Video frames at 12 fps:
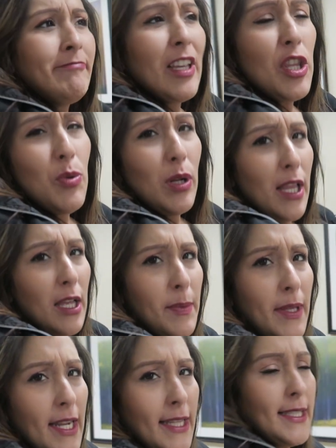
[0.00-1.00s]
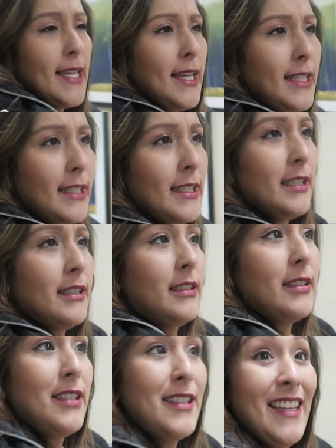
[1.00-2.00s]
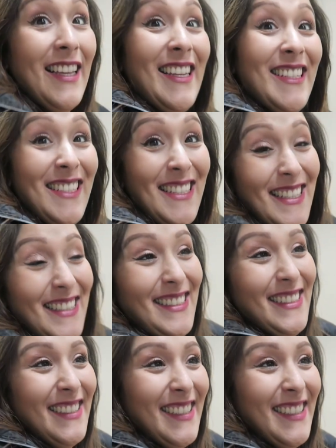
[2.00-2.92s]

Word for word: "Can you clock me in at 10?" And she did.